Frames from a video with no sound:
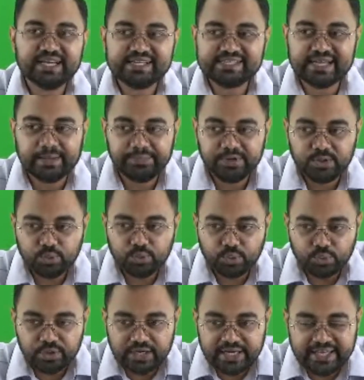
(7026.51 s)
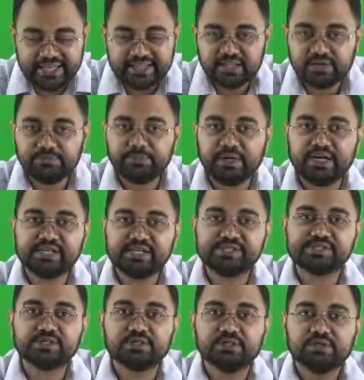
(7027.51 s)
has happened only in the
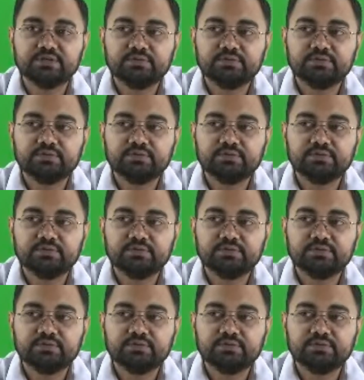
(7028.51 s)
past